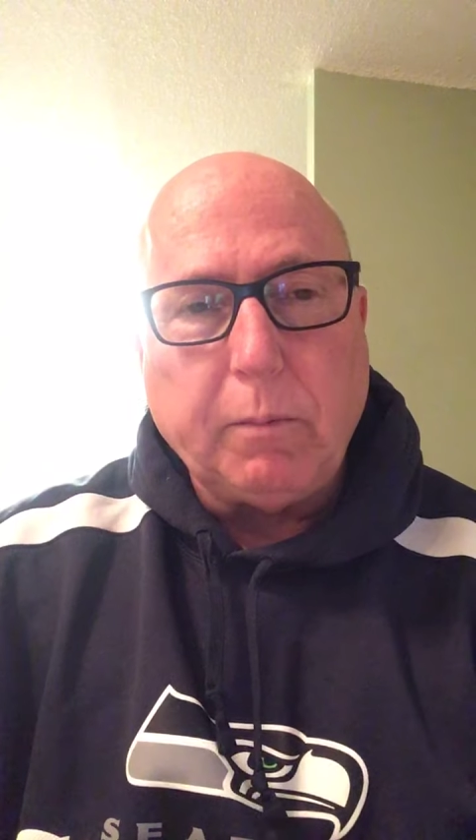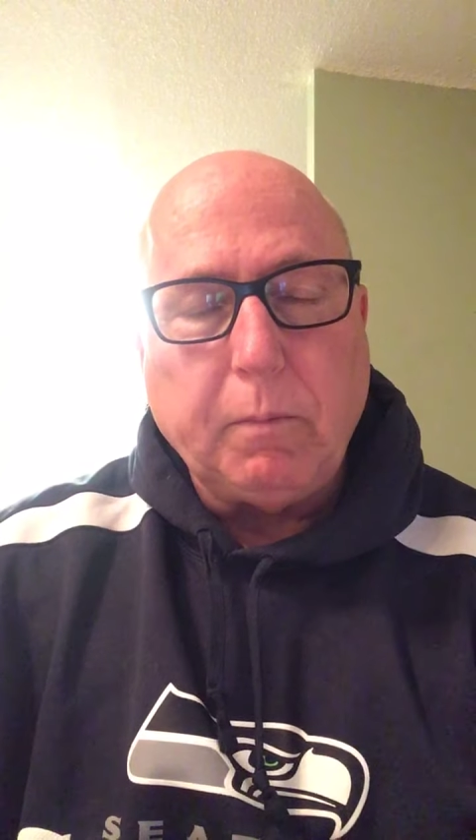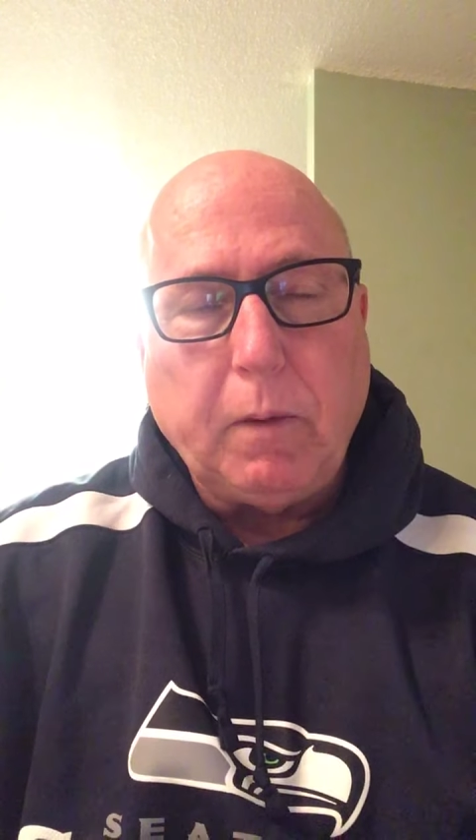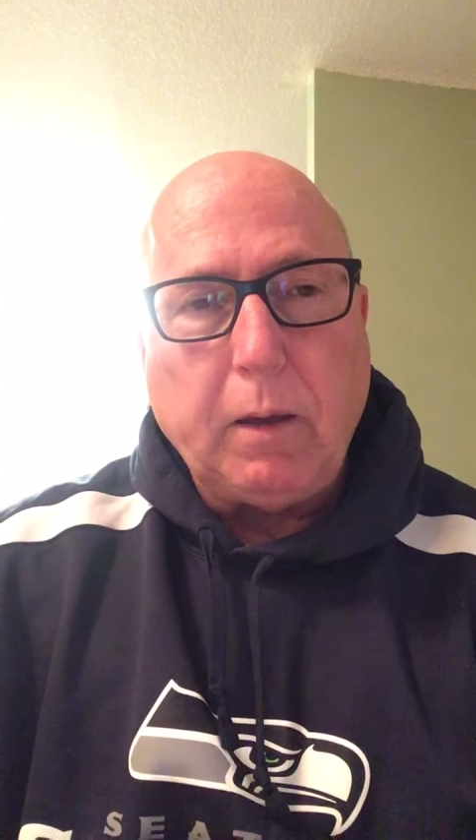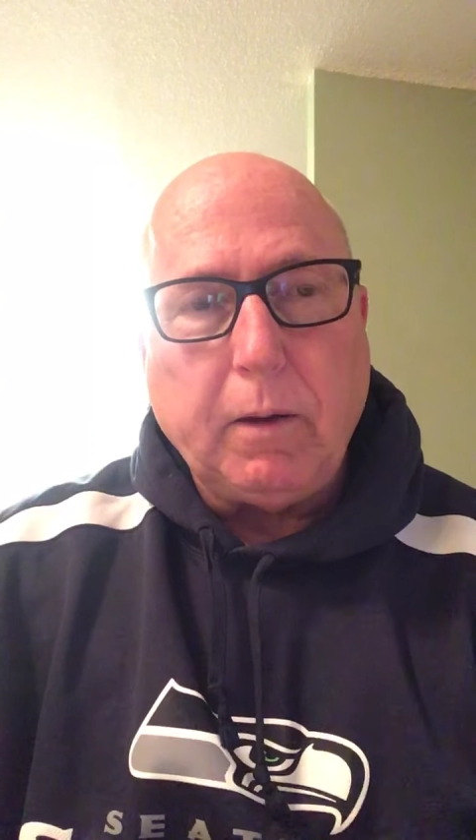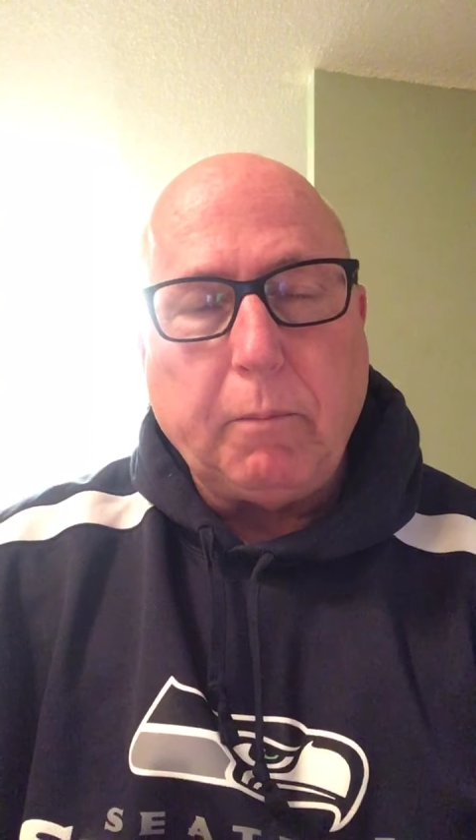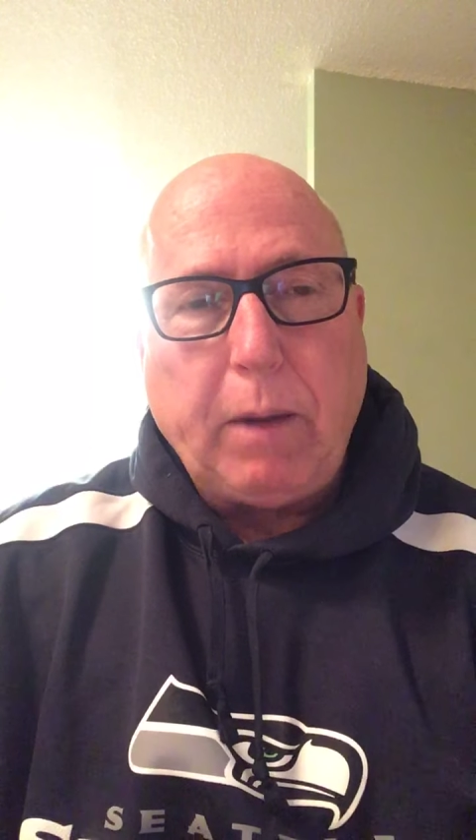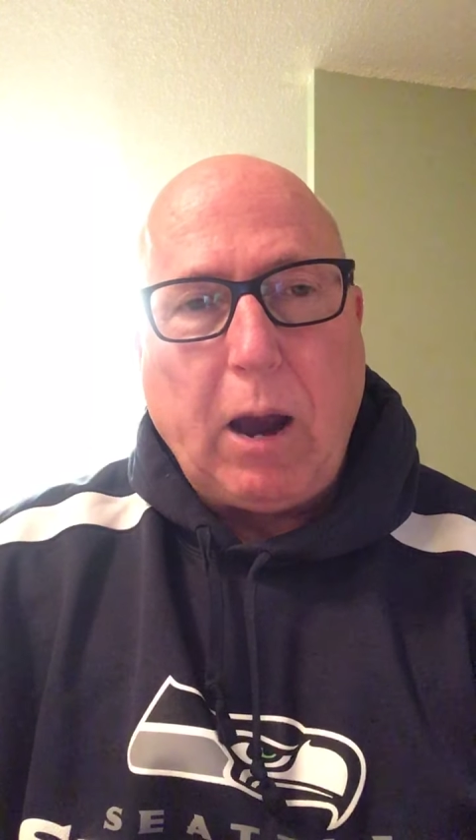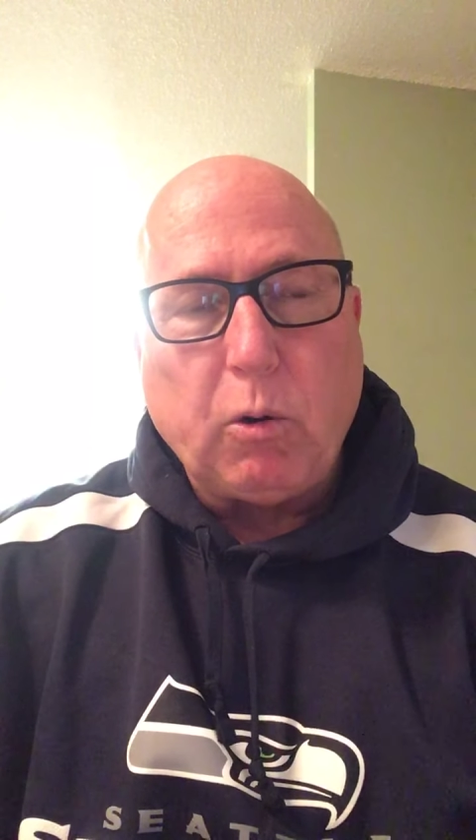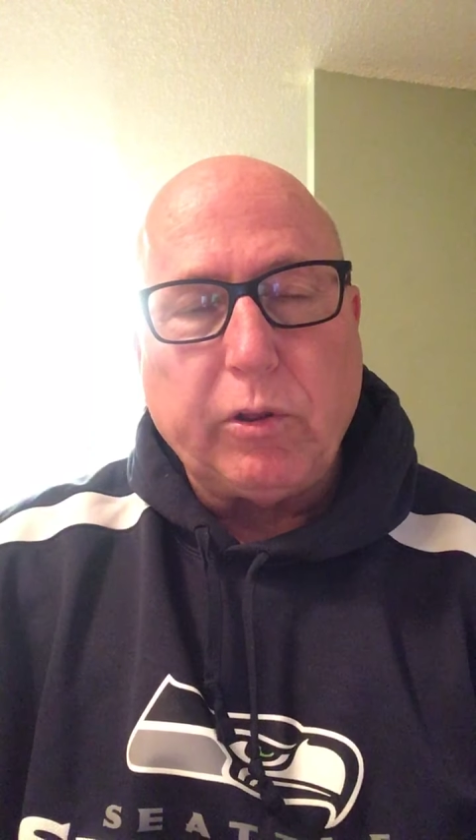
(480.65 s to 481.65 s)
of
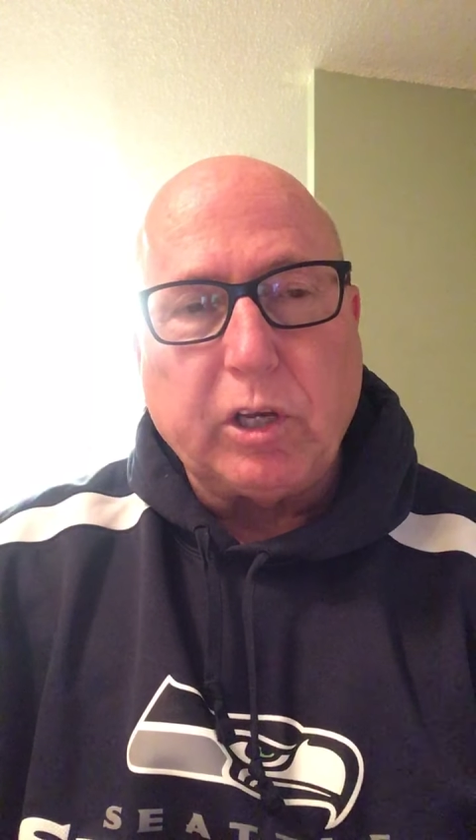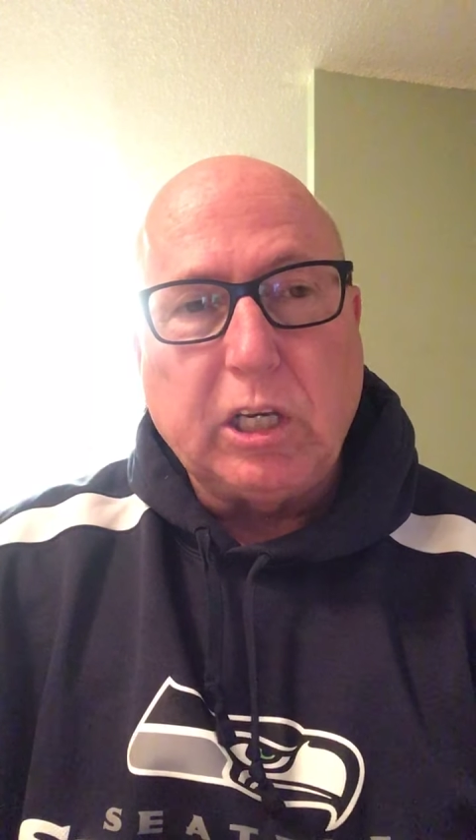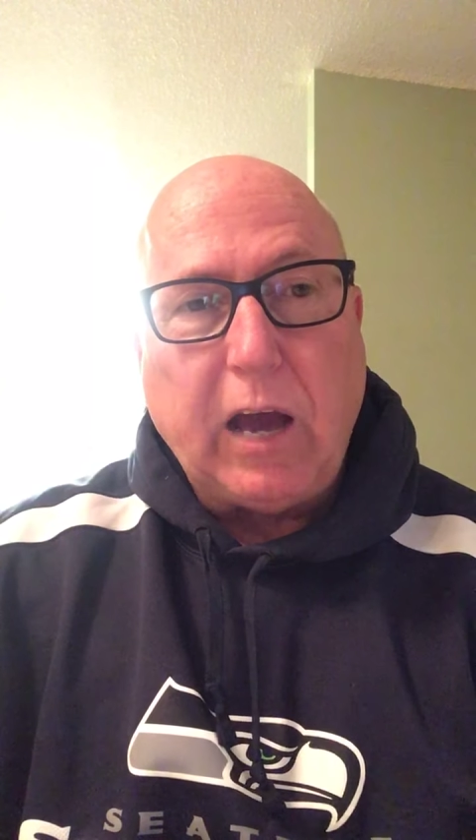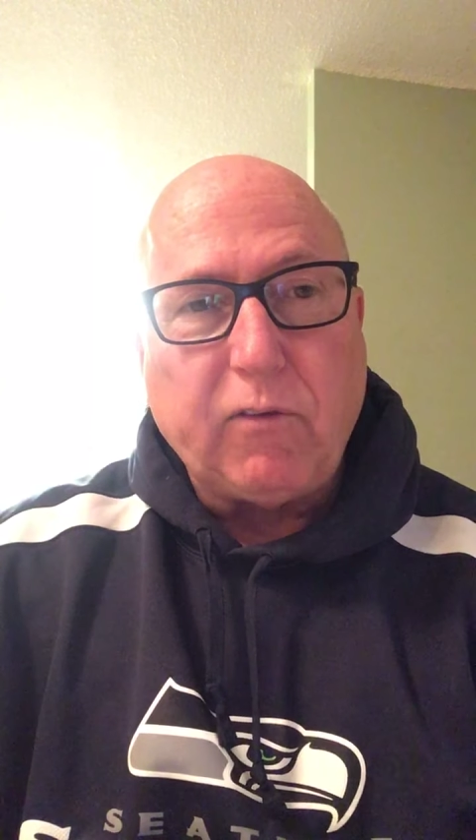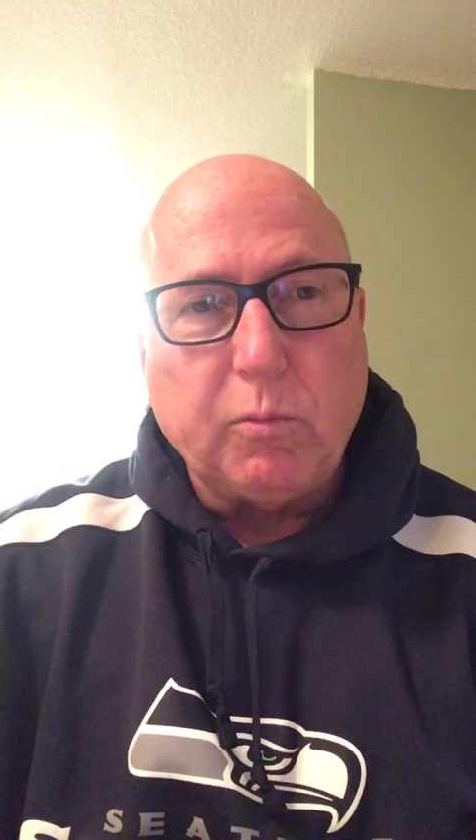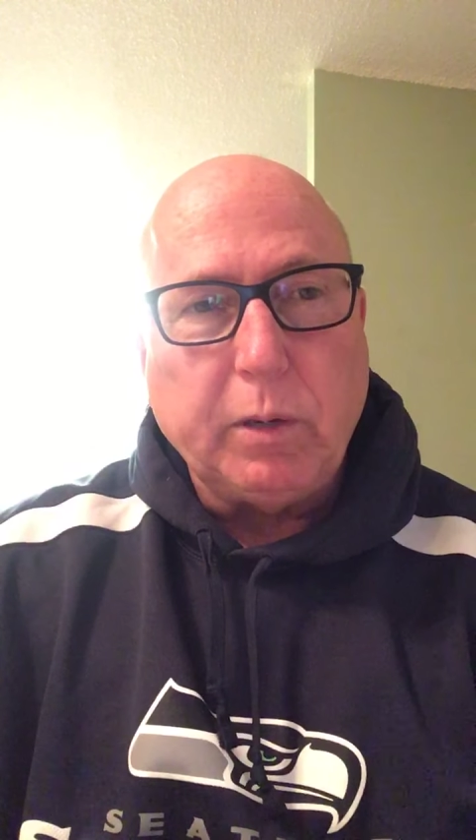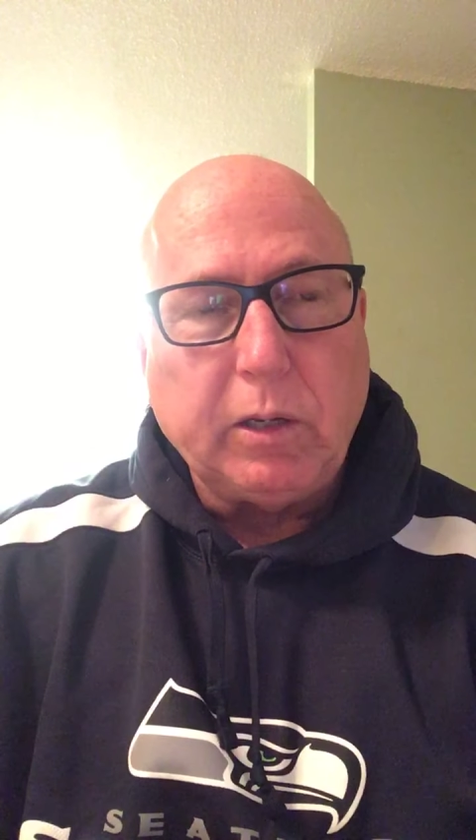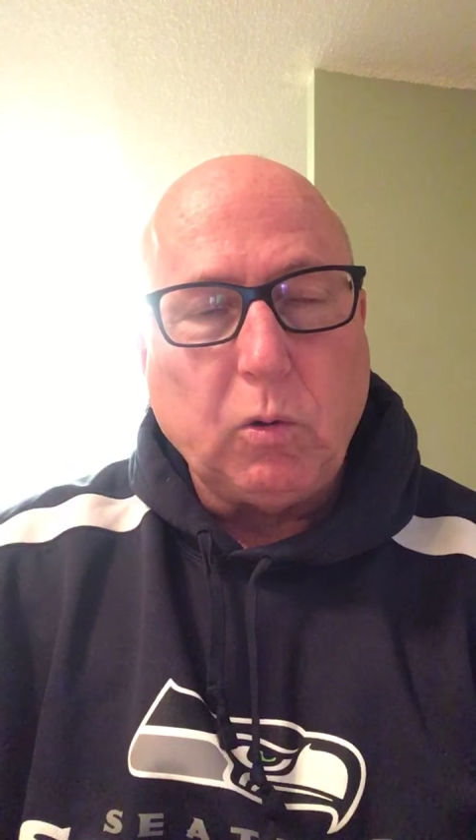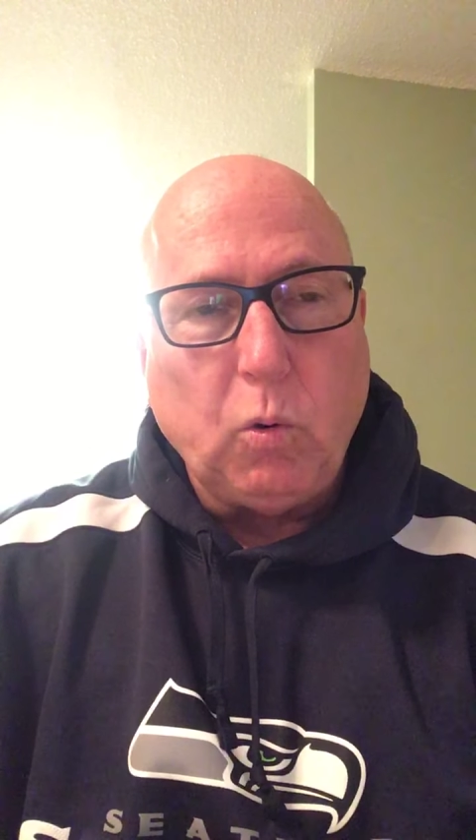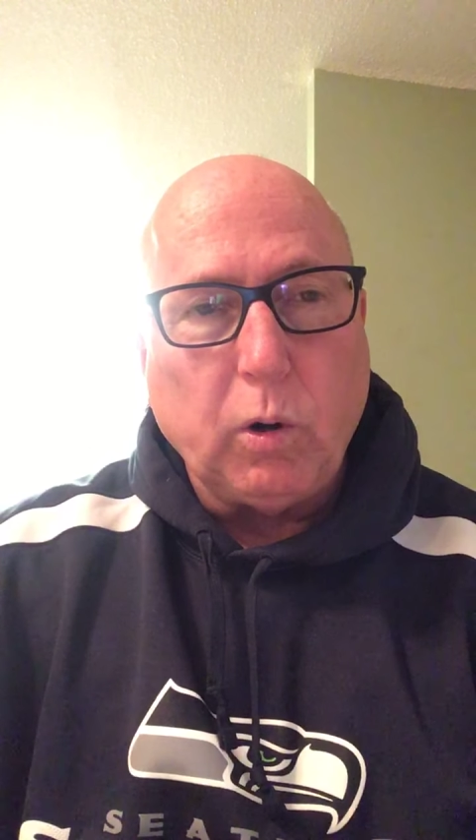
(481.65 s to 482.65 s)
power of the
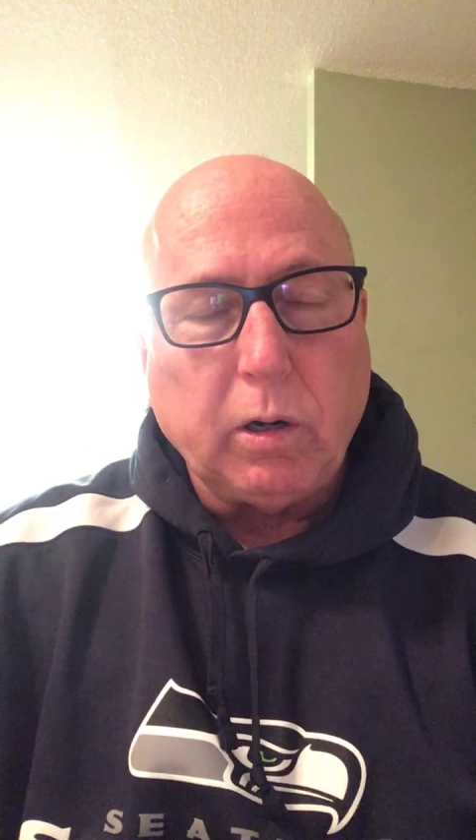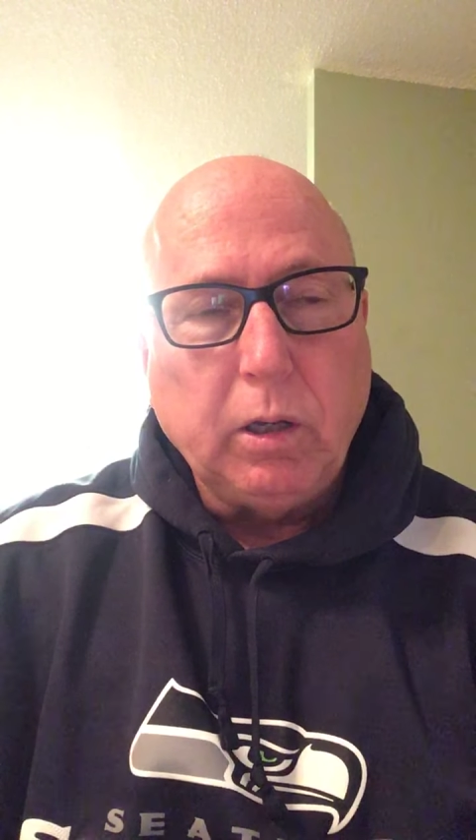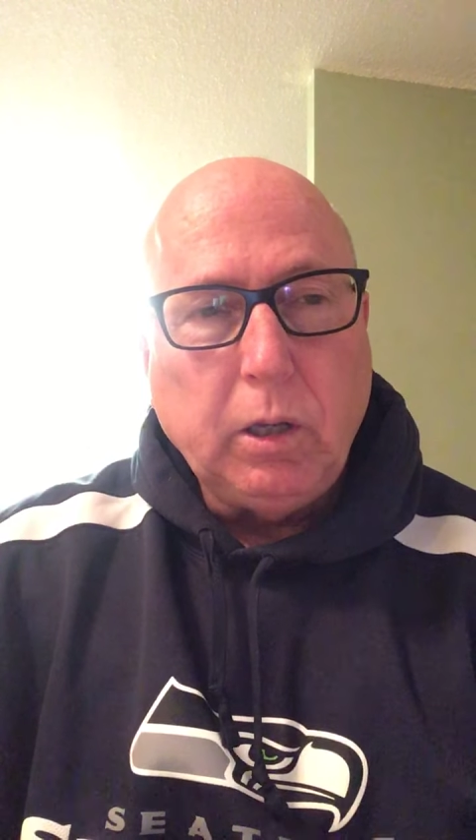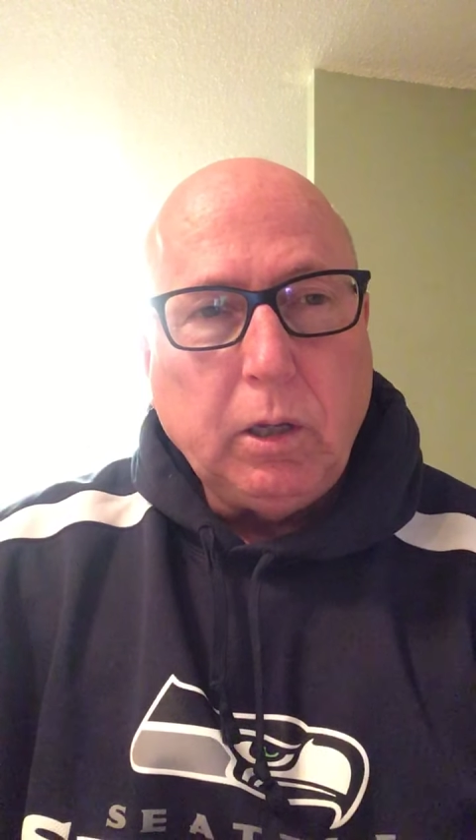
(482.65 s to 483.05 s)
government, or